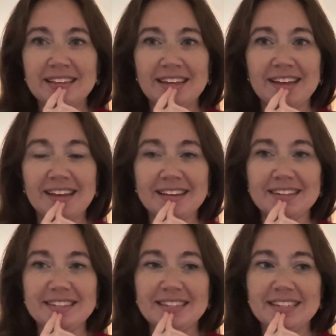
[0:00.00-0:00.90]

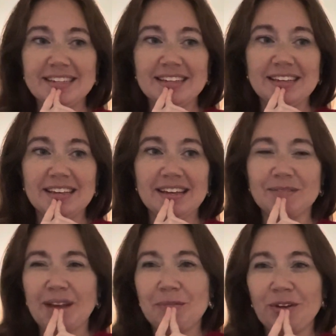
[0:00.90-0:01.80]
And
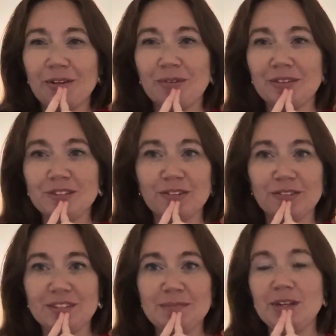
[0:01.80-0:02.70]
I'm only gonna work on this for
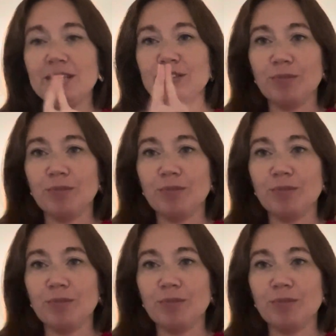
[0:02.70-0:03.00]
15 minutes.